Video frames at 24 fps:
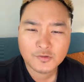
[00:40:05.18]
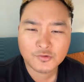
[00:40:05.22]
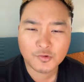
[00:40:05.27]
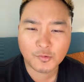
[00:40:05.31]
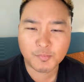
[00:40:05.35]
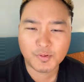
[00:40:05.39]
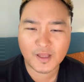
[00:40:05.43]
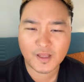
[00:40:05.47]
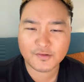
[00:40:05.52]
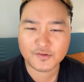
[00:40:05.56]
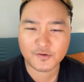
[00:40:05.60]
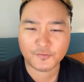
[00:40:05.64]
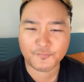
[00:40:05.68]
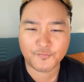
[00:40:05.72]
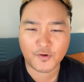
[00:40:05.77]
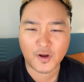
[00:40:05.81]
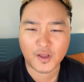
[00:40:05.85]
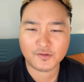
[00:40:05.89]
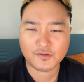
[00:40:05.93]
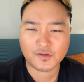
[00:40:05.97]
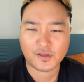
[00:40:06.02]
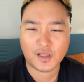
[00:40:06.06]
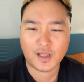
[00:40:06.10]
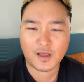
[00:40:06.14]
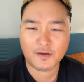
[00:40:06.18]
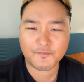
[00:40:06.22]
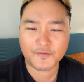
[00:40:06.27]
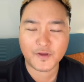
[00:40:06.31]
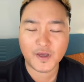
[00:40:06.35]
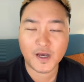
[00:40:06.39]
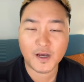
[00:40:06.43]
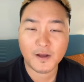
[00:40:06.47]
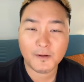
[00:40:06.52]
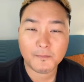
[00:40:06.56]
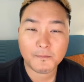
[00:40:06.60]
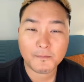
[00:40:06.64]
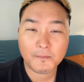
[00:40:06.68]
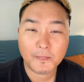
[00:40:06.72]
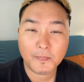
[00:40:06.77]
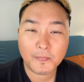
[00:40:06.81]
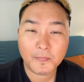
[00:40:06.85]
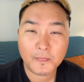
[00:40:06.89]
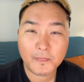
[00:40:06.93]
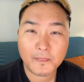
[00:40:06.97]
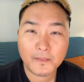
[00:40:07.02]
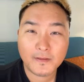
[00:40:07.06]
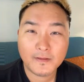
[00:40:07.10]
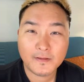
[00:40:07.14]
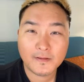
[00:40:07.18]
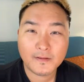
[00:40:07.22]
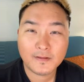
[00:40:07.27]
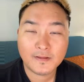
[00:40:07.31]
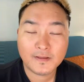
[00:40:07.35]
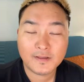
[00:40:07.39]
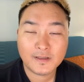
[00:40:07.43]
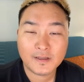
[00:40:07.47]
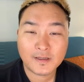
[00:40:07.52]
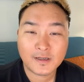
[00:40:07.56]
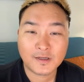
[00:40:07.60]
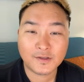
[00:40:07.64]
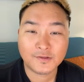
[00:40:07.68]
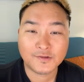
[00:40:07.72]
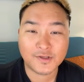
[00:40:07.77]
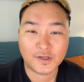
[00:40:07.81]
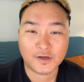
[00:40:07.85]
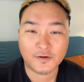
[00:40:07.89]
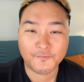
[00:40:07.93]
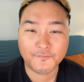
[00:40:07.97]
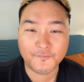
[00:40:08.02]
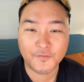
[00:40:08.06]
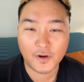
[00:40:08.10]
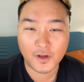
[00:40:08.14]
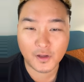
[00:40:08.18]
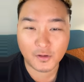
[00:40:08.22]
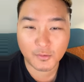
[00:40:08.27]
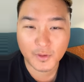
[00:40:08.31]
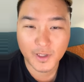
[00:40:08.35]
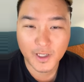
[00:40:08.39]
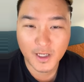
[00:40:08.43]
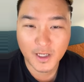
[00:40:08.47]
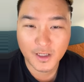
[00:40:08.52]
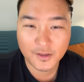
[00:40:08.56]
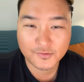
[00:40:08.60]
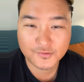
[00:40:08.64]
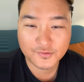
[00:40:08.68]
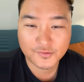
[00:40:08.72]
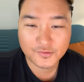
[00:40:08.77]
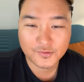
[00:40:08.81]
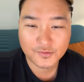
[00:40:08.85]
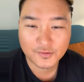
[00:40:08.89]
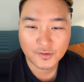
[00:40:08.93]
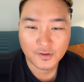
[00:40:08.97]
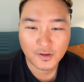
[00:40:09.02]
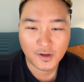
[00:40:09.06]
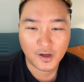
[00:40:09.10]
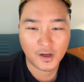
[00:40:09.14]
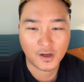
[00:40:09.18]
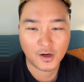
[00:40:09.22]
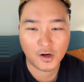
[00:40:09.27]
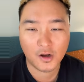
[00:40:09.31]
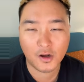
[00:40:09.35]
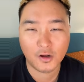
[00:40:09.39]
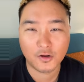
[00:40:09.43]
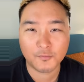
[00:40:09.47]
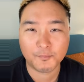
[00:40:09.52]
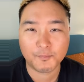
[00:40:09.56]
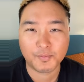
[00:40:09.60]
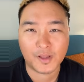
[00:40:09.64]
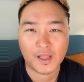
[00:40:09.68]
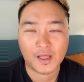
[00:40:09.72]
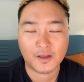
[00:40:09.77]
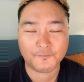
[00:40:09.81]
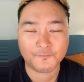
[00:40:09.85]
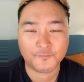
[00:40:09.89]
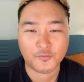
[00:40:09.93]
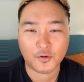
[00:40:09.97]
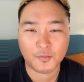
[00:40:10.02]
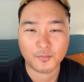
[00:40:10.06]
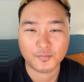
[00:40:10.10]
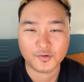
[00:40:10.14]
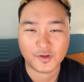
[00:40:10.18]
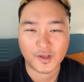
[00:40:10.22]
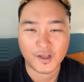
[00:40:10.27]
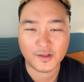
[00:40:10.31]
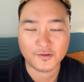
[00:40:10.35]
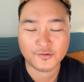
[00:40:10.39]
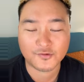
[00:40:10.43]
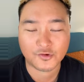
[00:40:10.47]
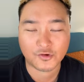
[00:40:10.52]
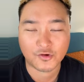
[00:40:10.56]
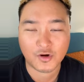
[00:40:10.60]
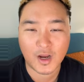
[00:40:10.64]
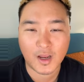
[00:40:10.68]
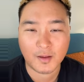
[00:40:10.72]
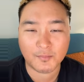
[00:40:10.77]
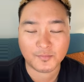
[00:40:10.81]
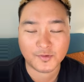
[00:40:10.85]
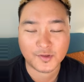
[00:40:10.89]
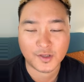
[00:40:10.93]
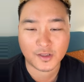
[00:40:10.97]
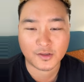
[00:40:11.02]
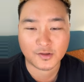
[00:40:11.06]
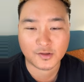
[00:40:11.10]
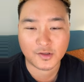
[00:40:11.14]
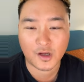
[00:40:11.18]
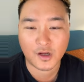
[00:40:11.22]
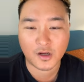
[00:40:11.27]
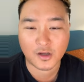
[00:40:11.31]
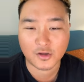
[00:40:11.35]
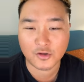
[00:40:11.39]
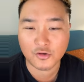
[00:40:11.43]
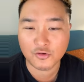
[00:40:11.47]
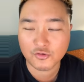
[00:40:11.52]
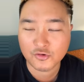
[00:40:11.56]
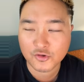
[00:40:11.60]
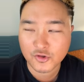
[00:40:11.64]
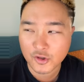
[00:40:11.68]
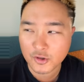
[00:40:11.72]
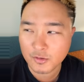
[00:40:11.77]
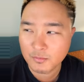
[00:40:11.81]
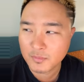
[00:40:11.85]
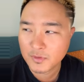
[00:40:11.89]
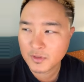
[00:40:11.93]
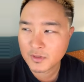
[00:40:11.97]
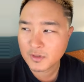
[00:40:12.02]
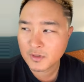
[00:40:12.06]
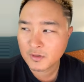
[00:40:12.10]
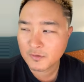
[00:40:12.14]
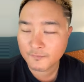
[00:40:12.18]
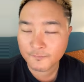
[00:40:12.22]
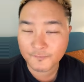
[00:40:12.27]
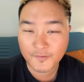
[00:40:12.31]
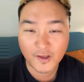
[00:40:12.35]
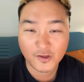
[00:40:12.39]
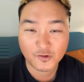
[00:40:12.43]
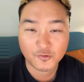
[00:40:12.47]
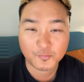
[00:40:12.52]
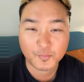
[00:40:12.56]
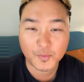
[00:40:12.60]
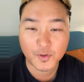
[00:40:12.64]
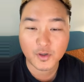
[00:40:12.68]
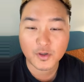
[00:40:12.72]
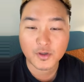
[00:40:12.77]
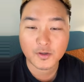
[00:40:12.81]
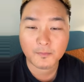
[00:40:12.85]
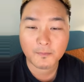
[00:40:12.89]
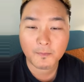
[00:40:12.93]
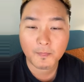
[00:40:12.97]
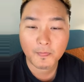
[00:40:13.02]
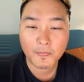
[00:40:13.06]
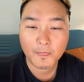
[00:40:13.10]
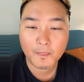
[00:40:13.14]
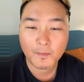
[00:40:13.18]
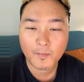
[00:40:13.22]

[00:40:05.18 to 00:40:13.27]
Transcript: So bless your friends. Love ya. Consider following us on all platforms Instagram, TikTok, YouTube, Facebook.